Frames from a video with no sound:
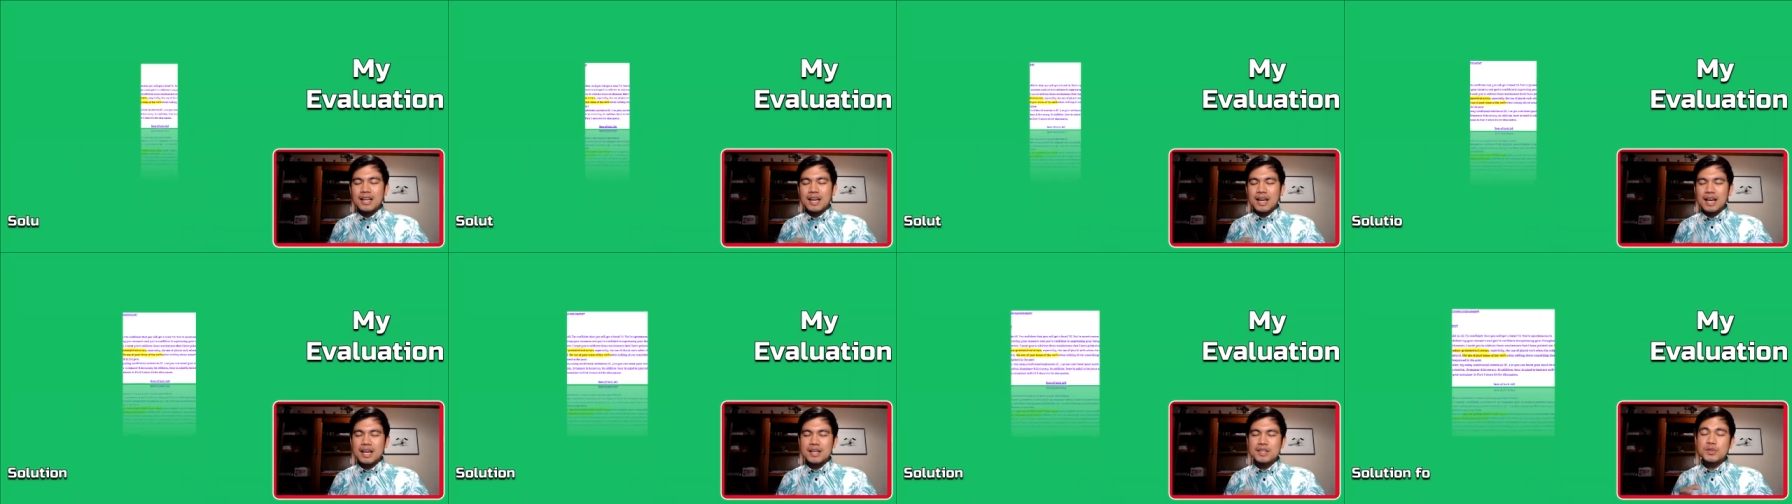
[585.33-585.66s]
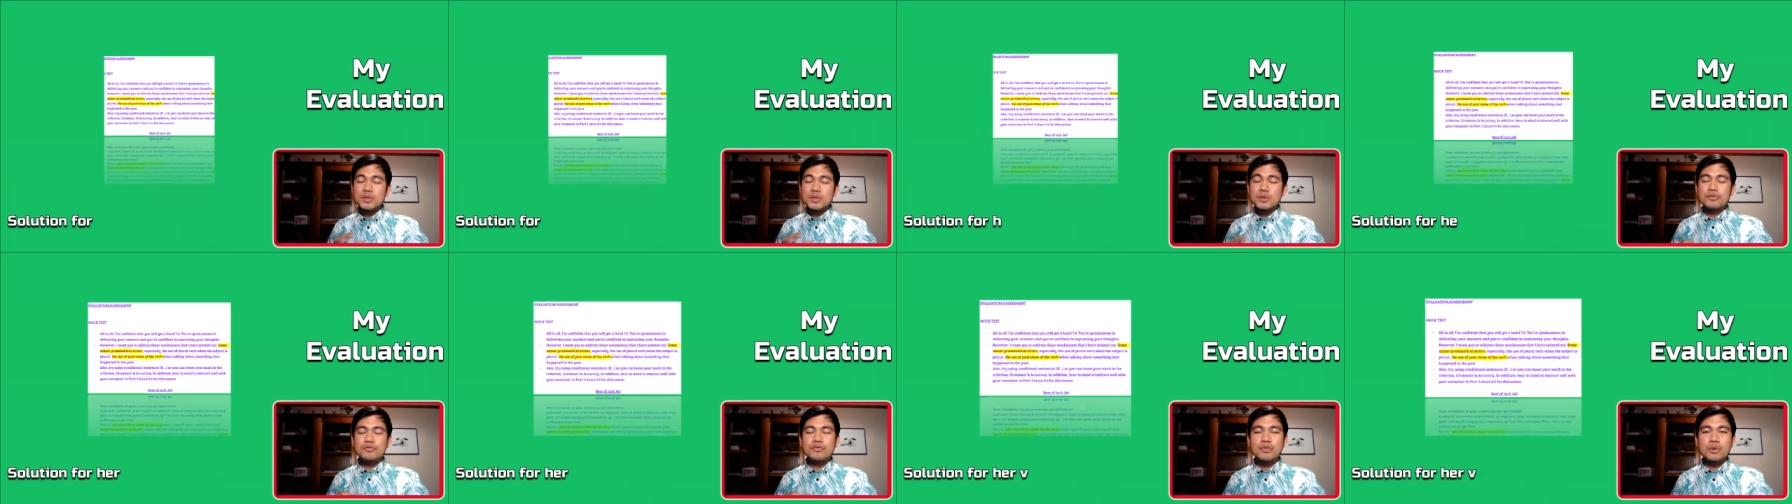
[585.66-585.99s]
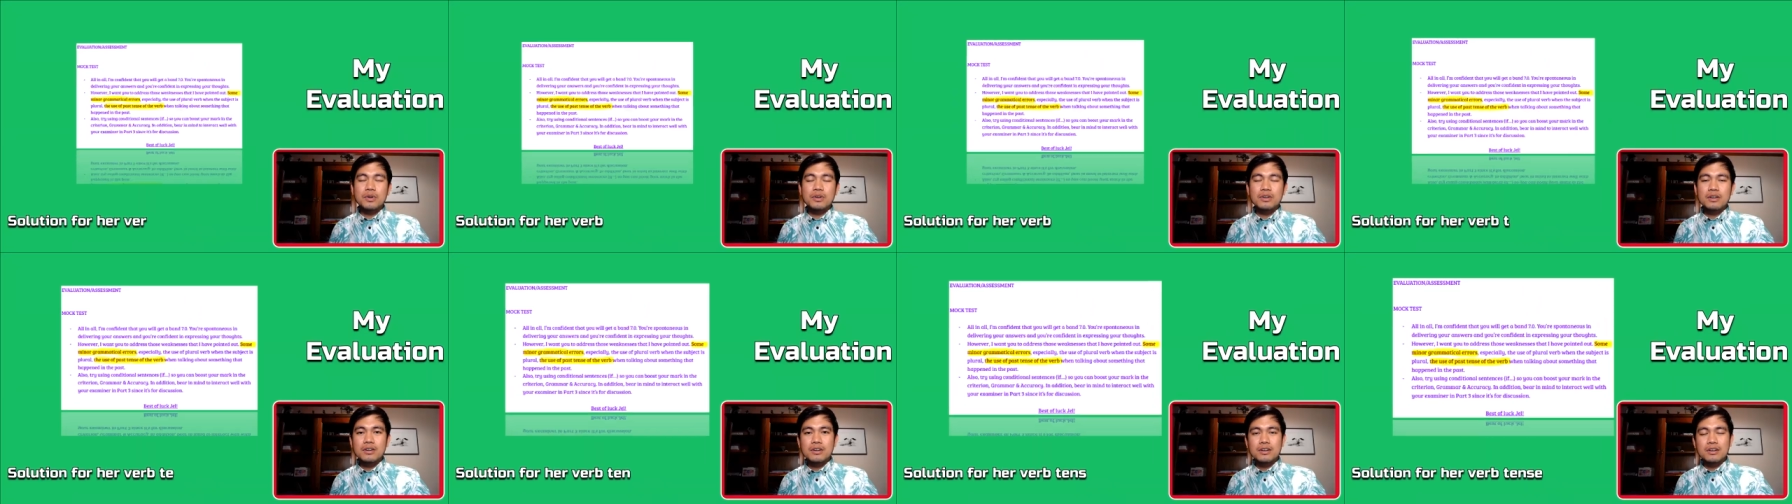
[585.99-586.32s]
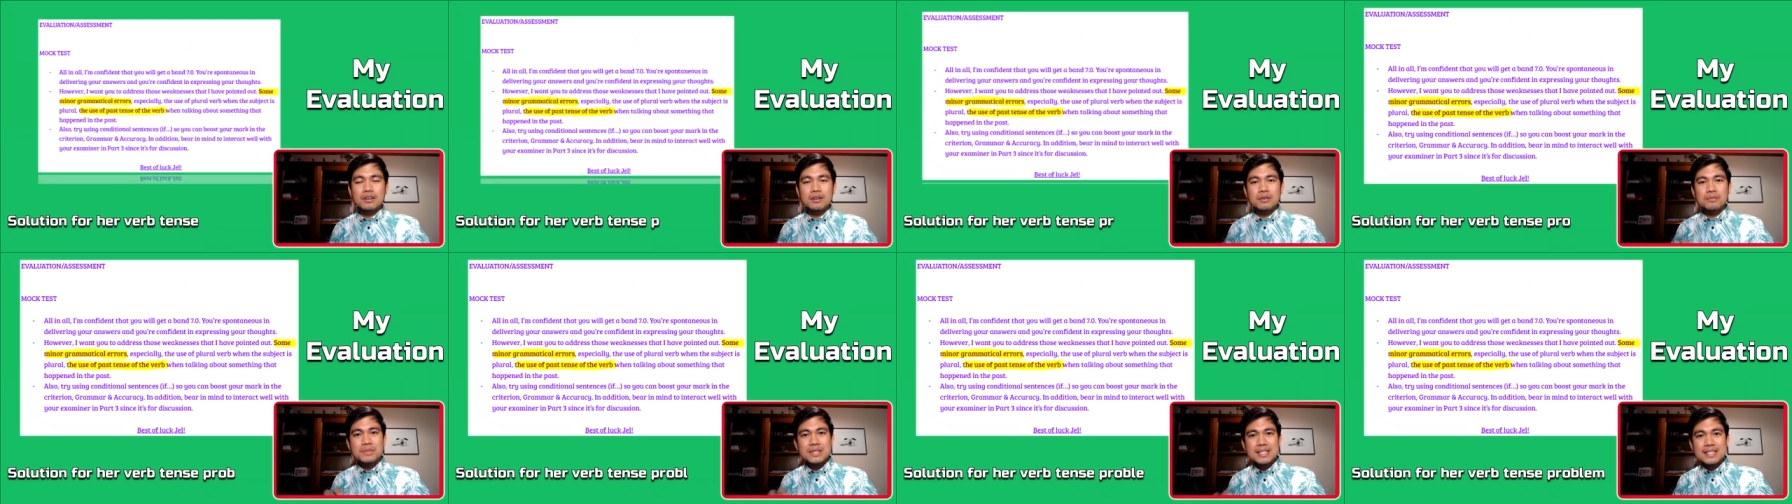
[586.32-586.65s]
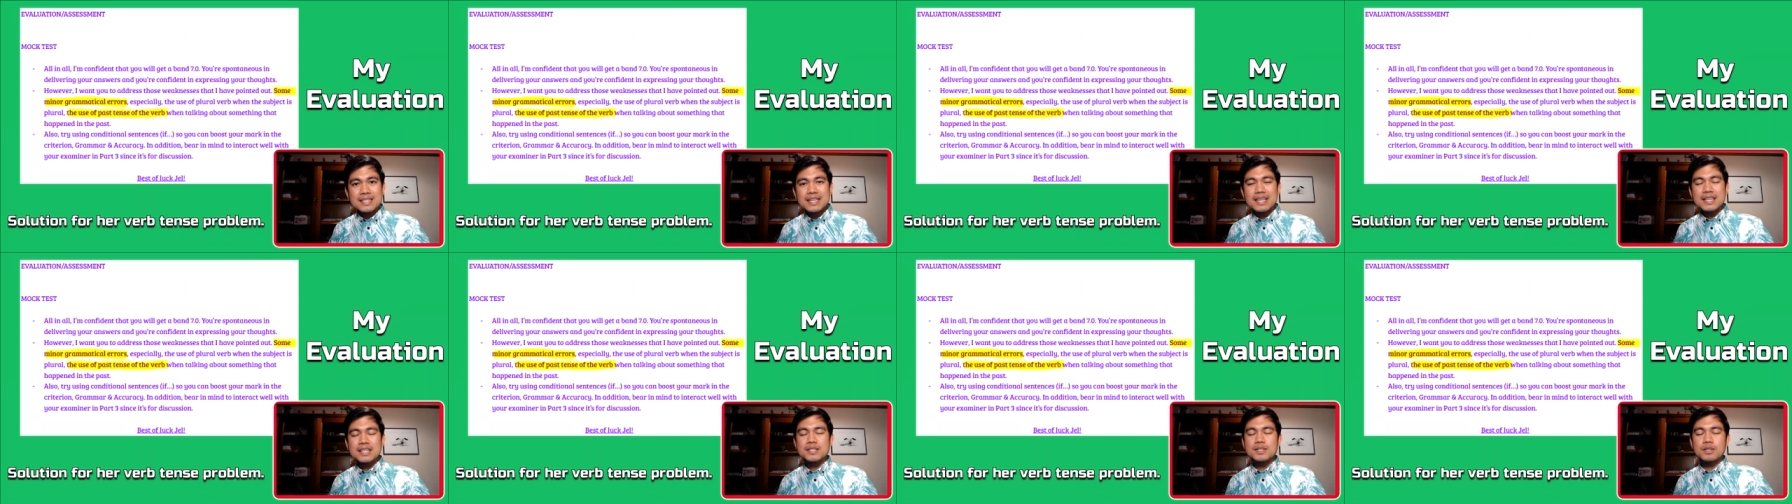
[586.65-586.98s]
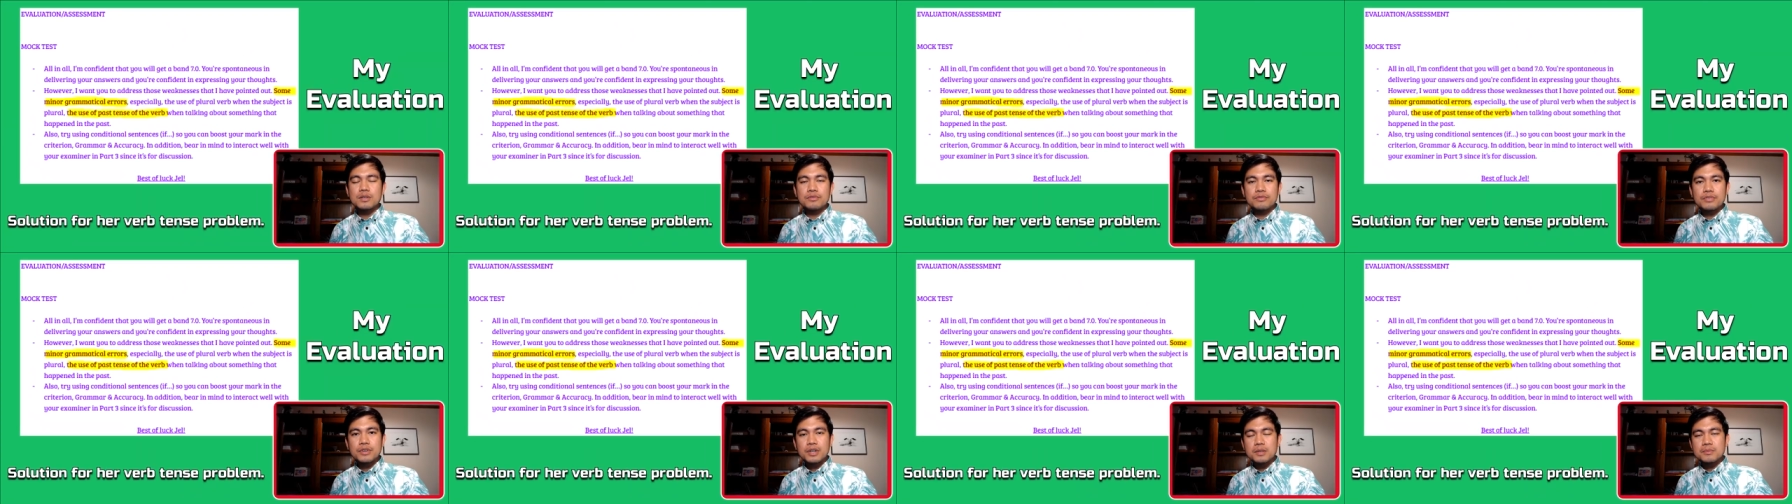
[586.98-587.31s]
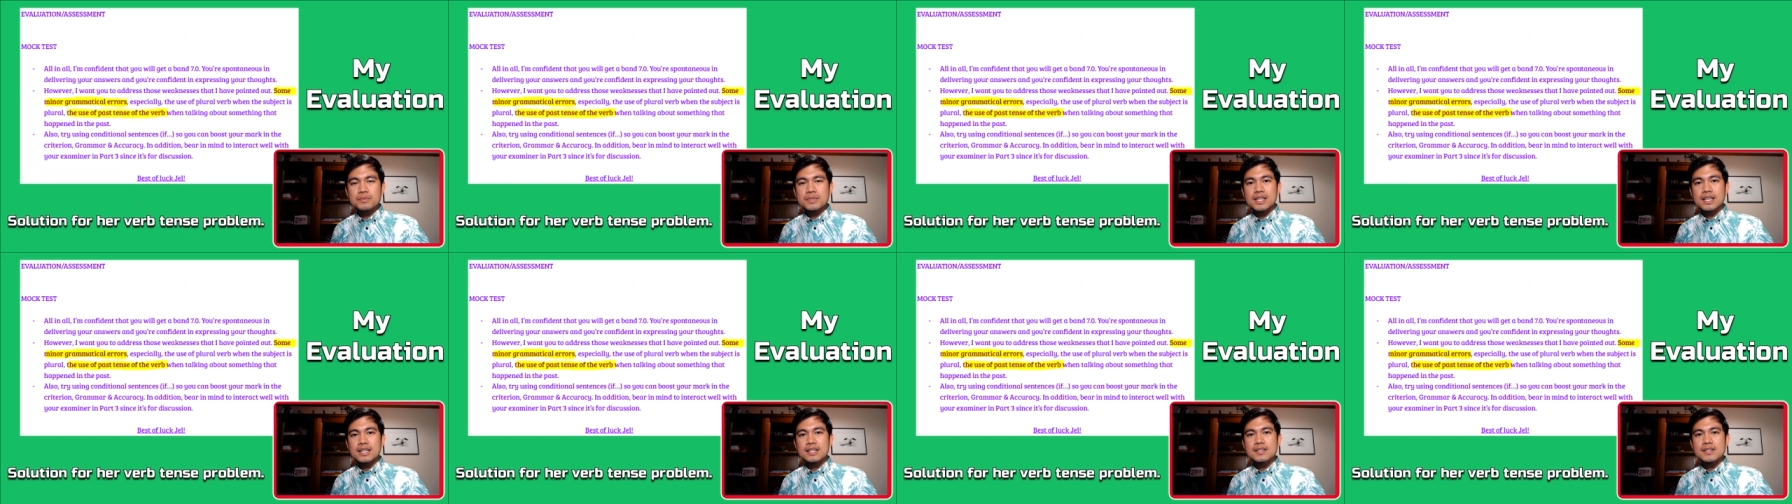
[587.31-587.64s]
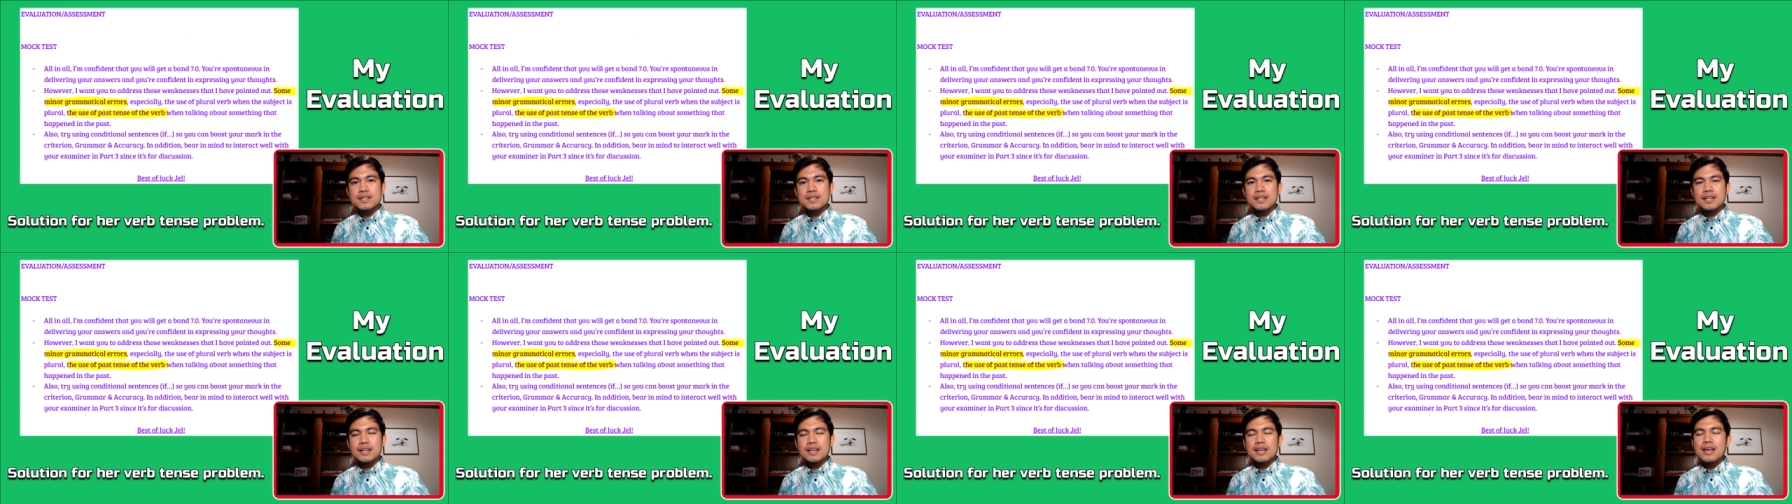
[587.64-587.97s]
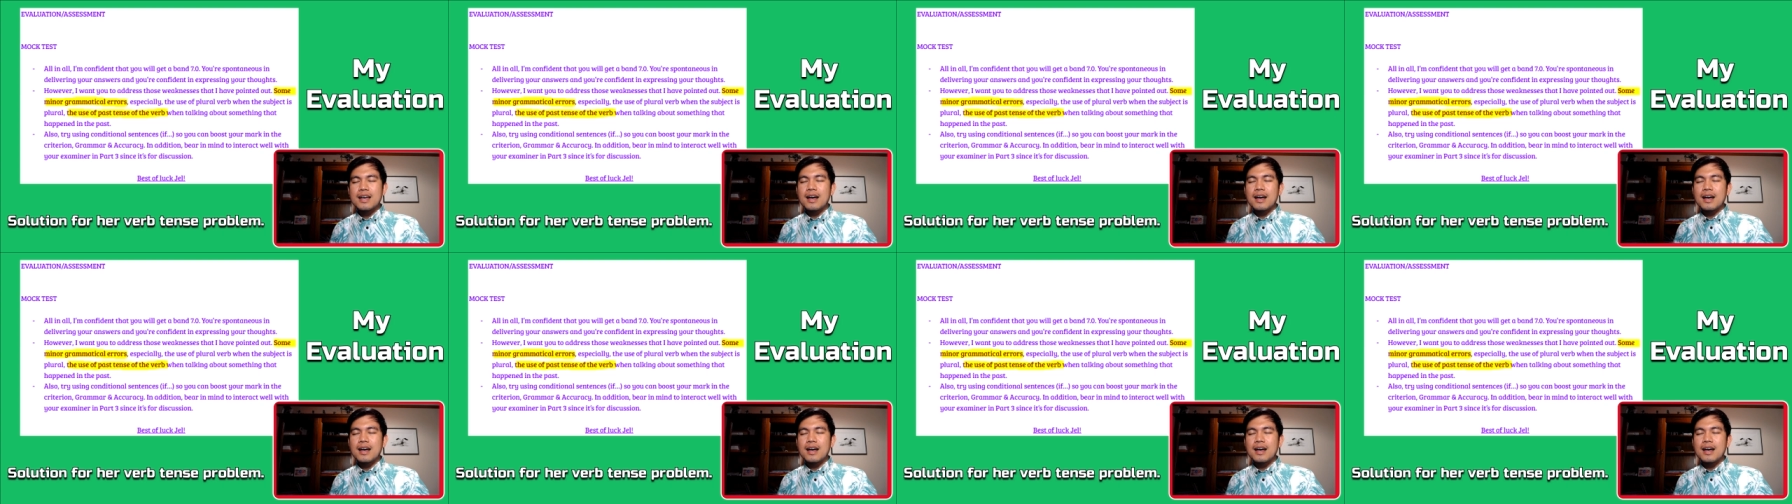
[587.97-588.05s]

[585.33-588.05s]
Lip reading: As for her mistakes in verb tense,